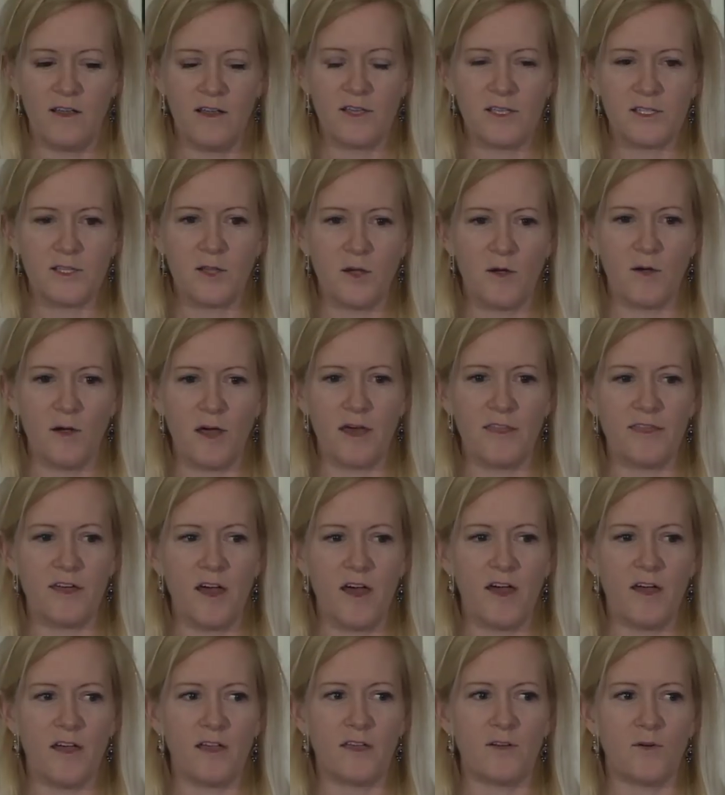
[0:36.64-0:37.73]
So I
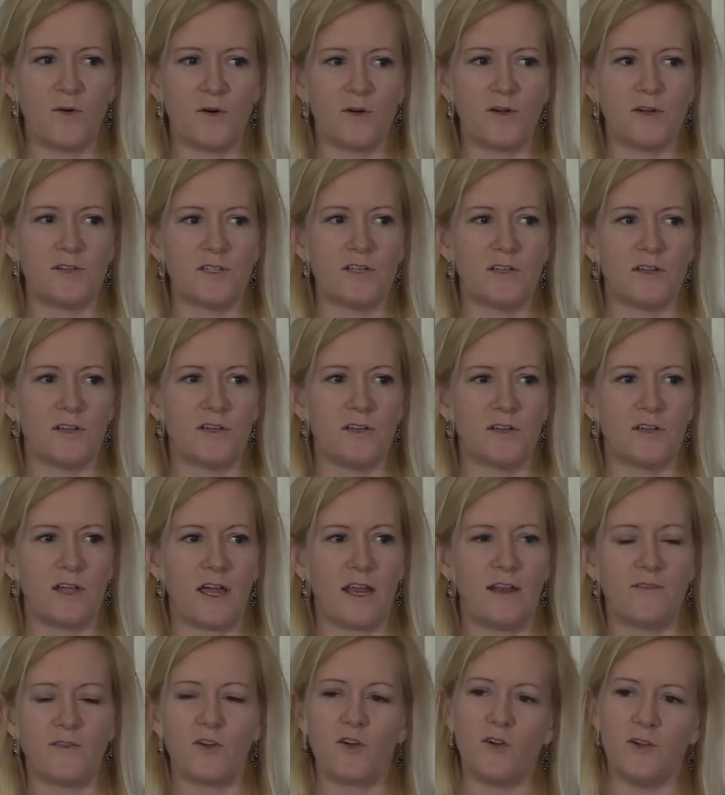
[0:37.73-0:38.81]
thought in order to
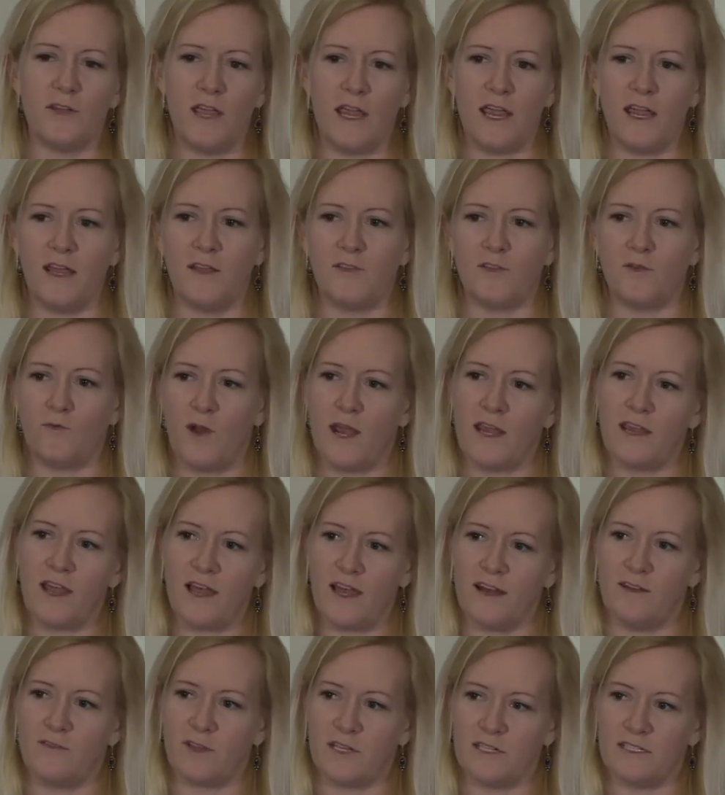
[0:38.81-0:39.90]
kind of create the right
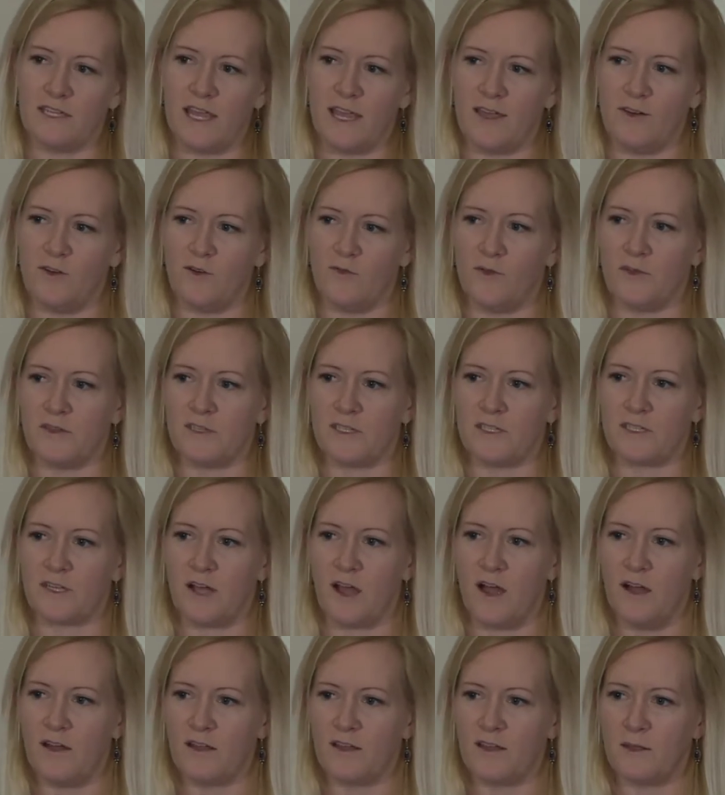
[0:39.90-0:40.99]
kind of container for this
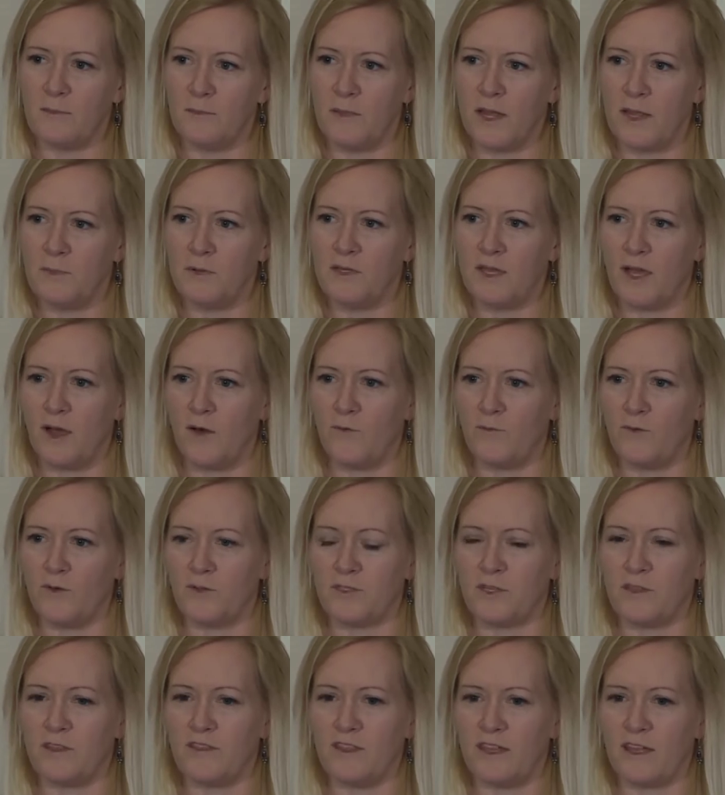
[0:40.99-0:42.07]
talk, it might be helpful
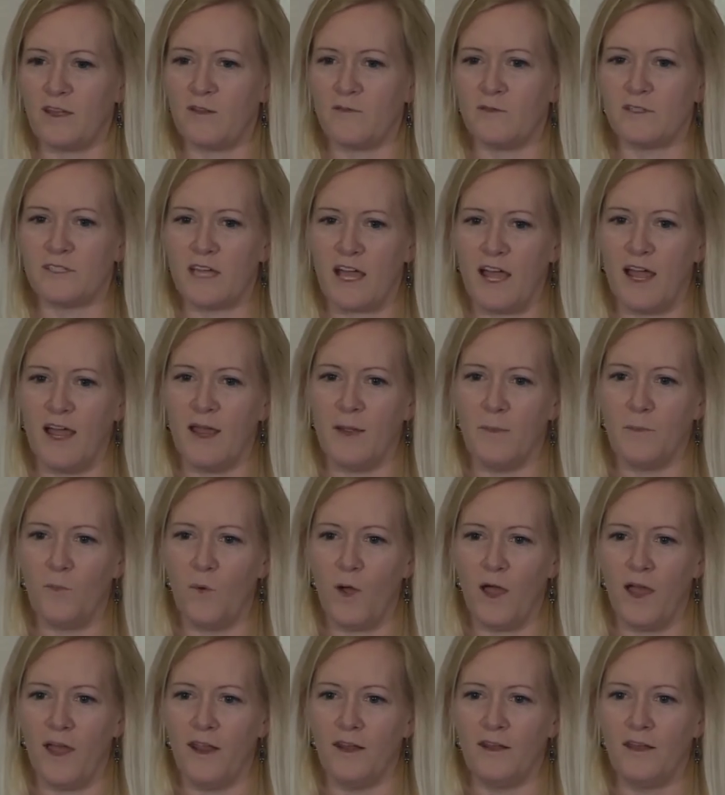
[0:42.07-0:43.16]
to think of a time
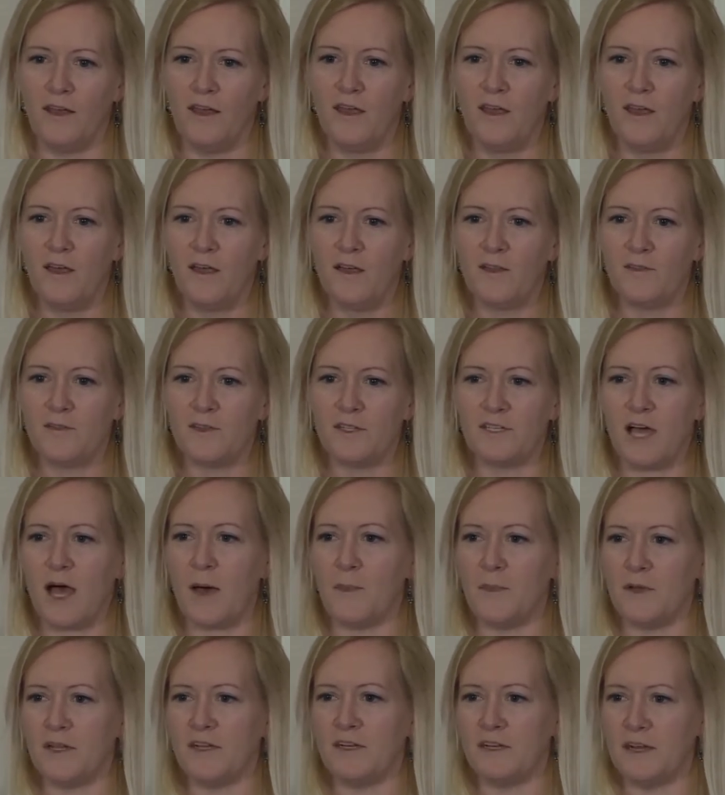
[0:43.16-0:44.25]
when the
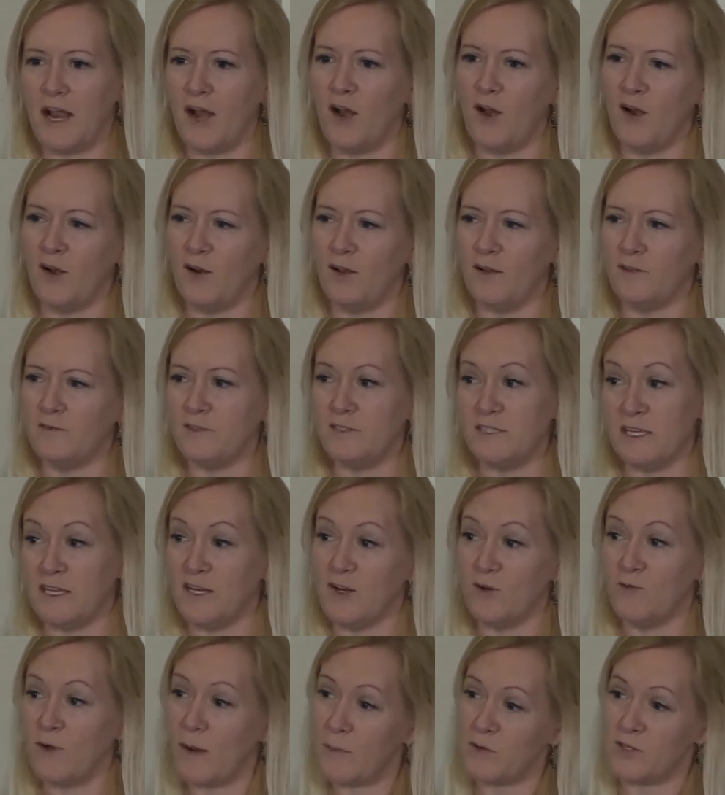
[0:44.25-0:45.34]
dominant narrative
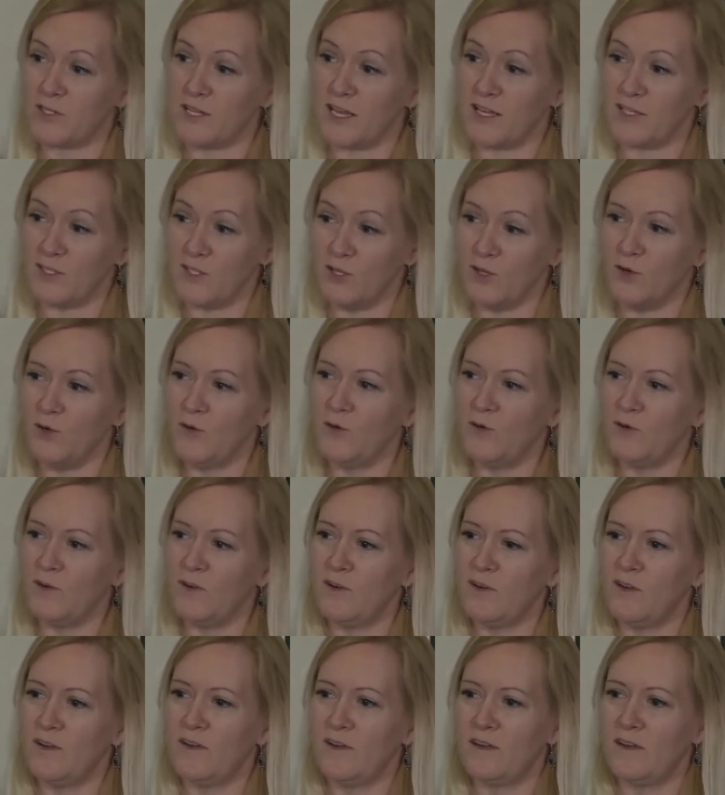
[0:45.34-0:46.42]
didn't represent you,
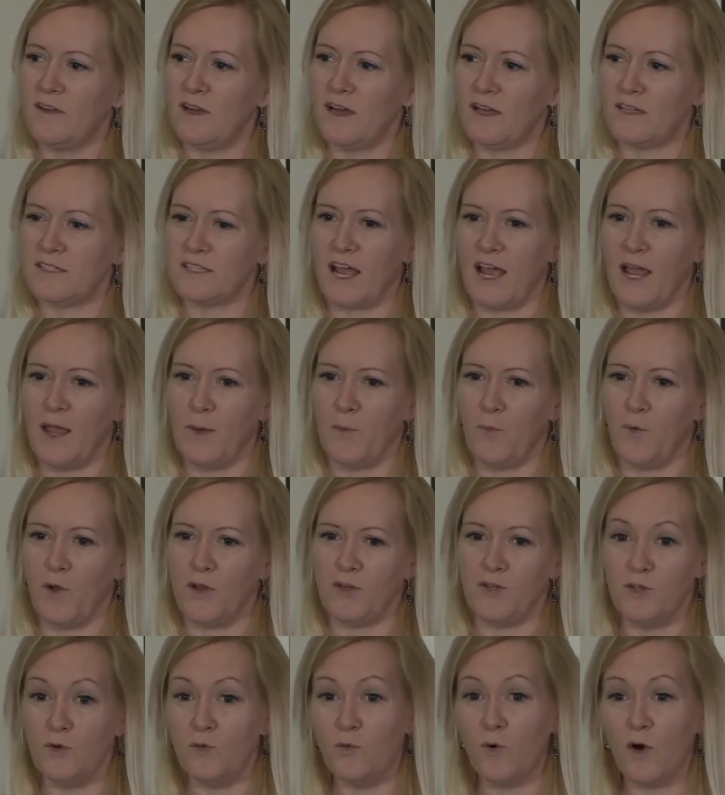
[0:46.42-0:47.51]
a time when
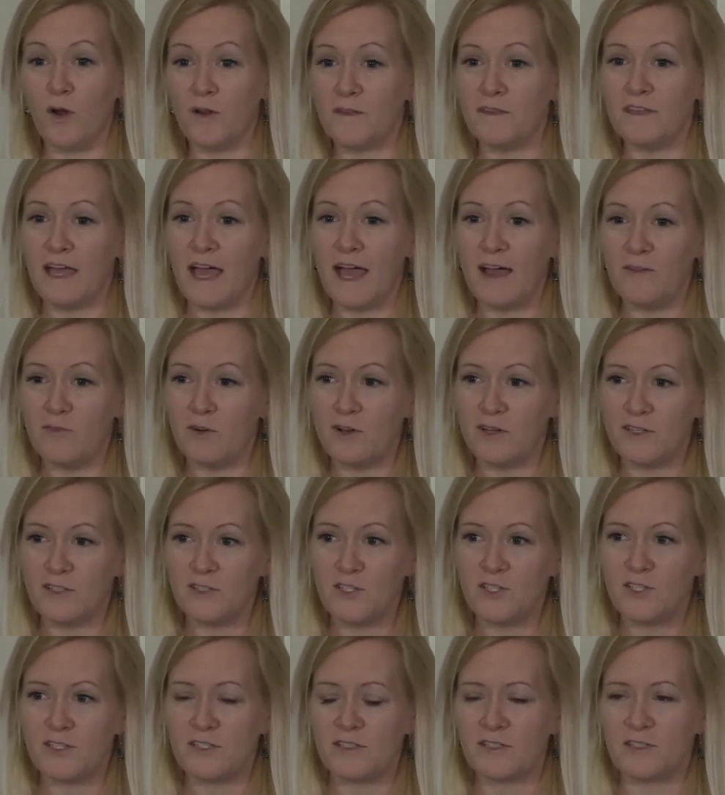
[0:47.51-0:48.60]
you weren't the average.